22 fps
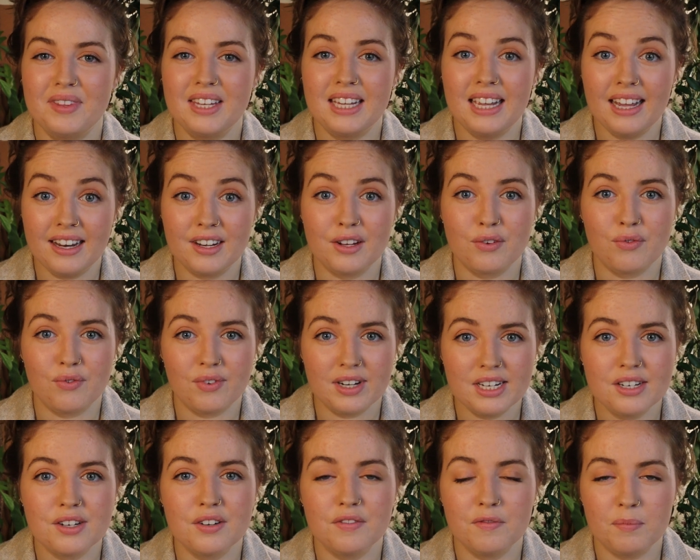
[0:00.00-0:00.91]
getting
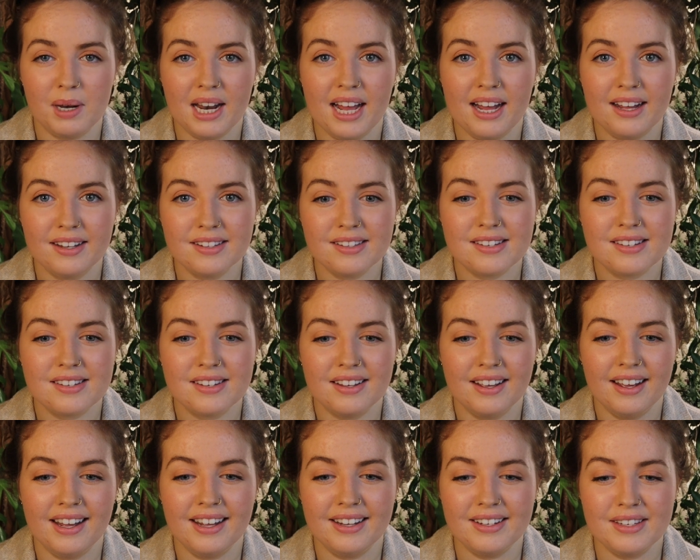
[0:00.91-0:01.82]
rid of plants,
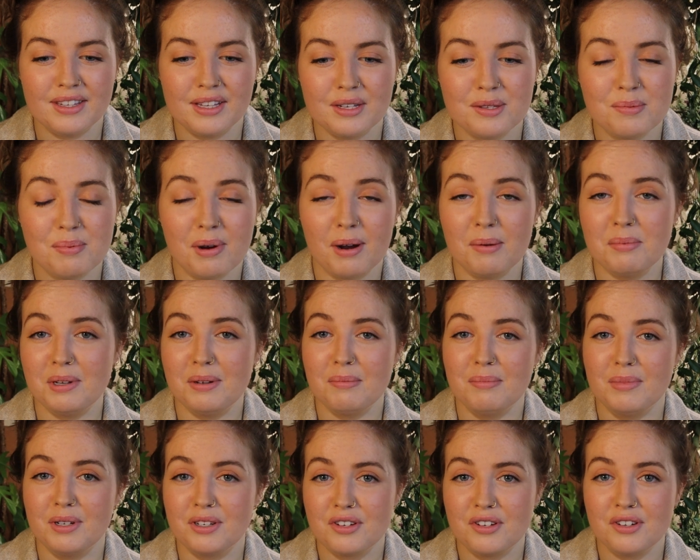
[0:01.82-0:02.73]
and that's probably a
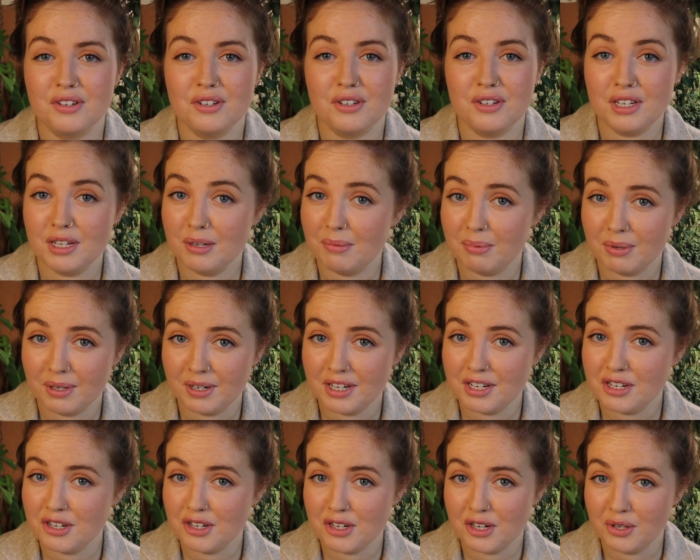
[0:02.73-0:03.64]
much deeper
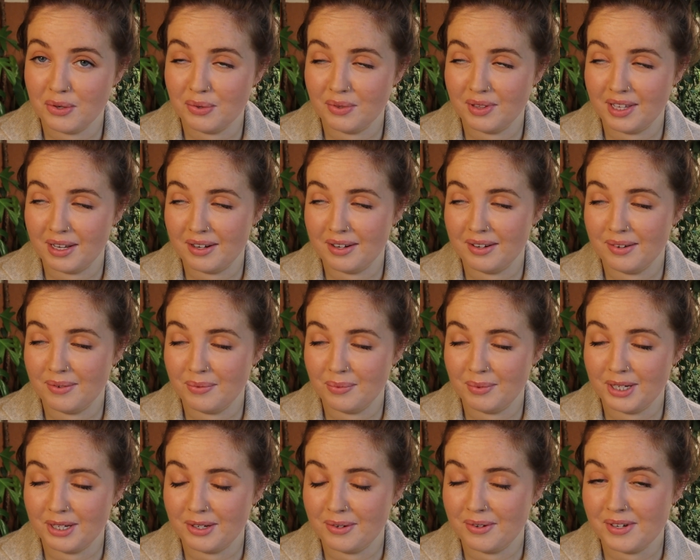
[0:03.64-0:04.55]
issue than
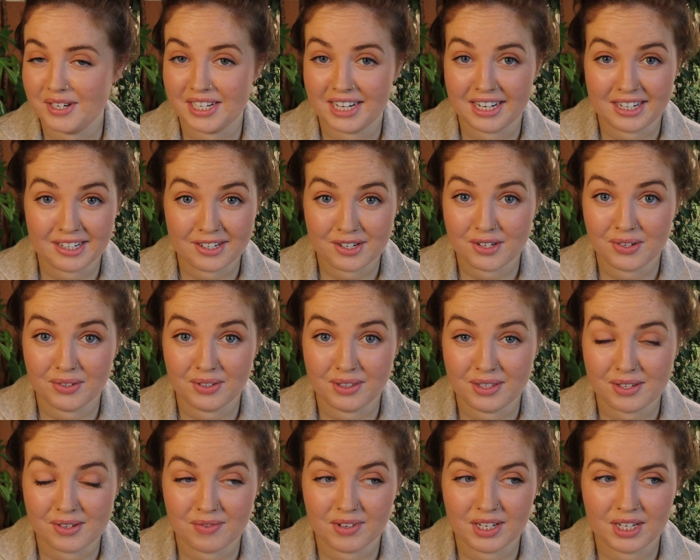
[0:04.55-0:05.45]
we're going to get into
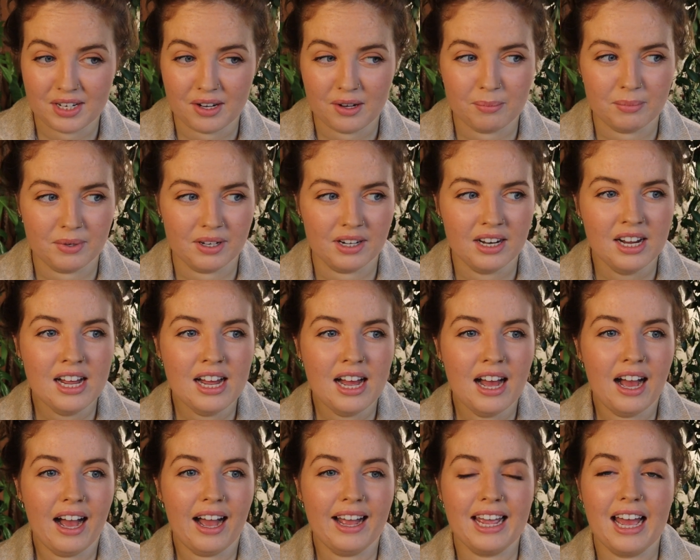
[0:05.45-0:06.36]
in this video, but
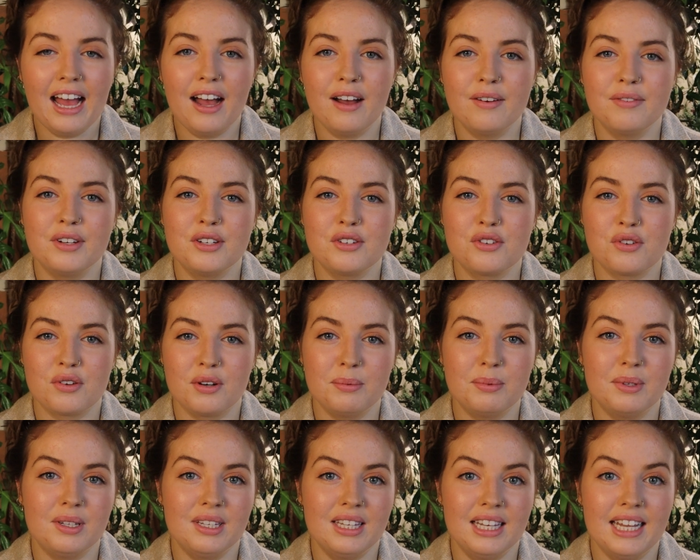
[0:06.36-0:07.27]
I have
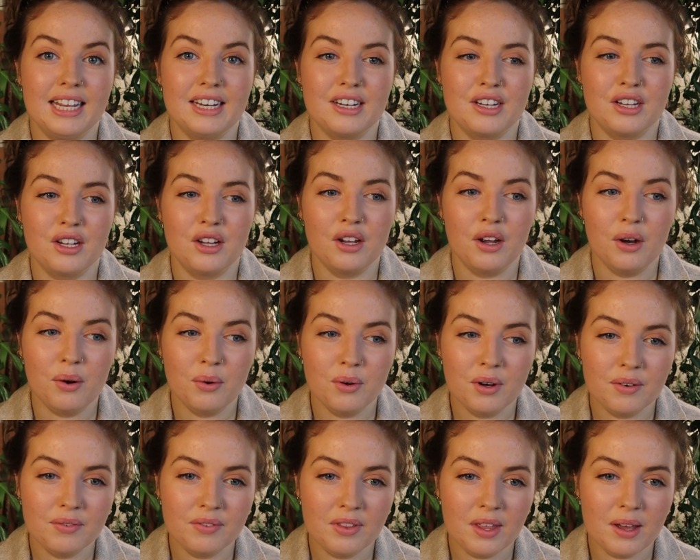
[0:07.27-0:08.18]
trouble letting go
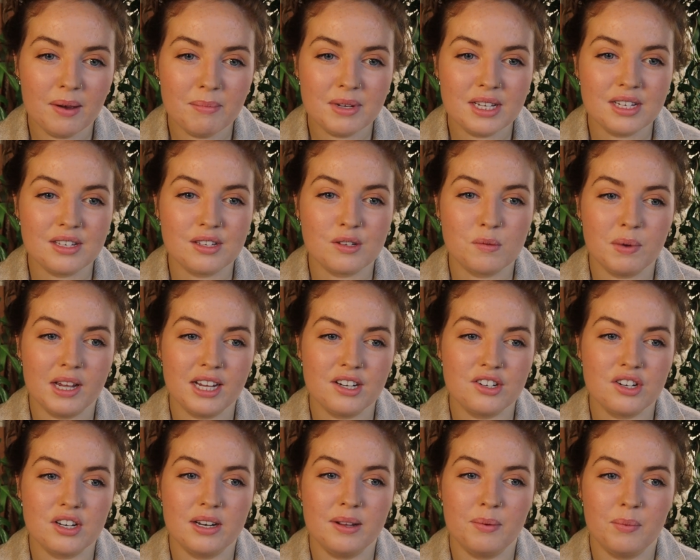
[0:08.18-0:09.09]
of them,
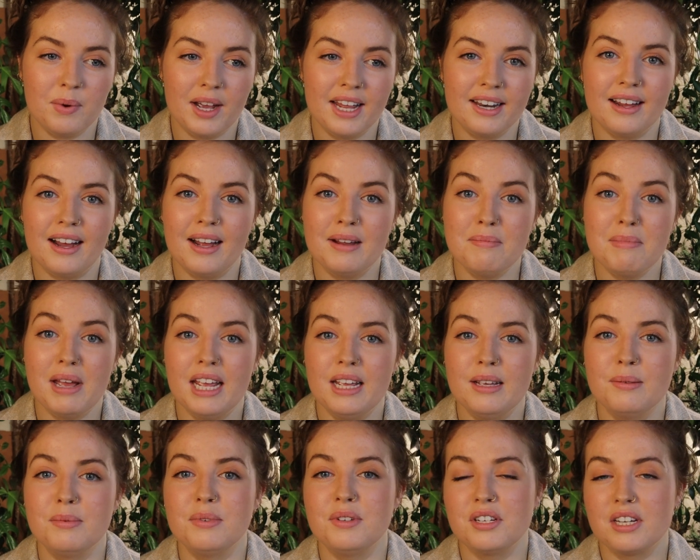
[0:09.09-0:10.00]
especially when I'm
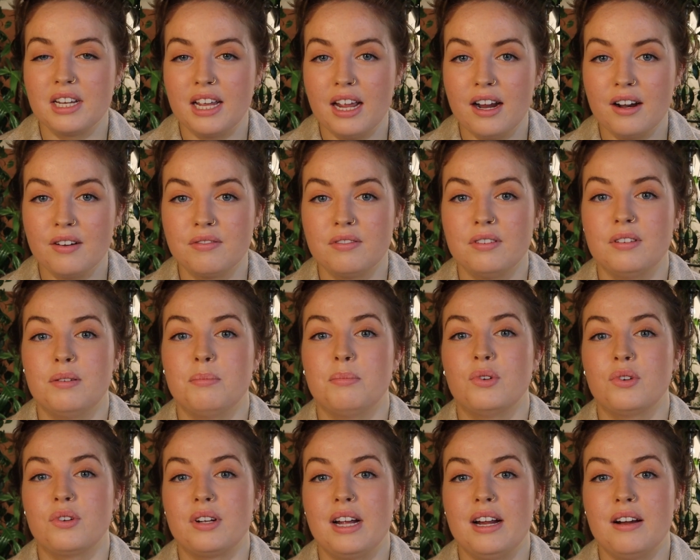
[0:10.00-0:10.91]
able to care for them
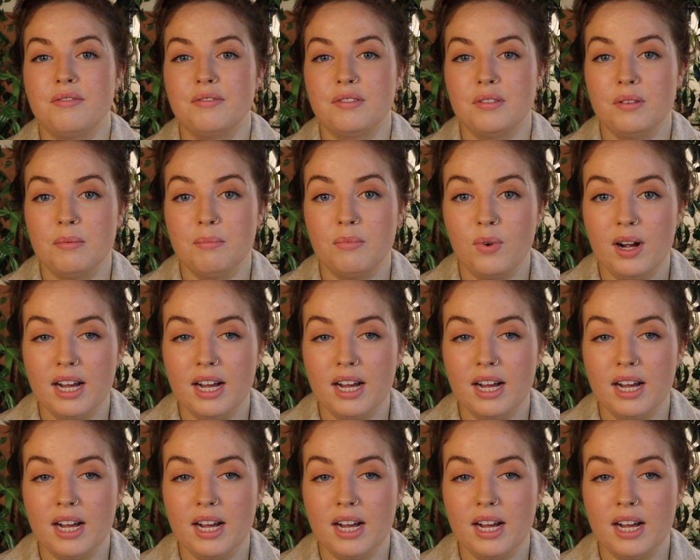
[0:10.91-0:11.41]
or care for them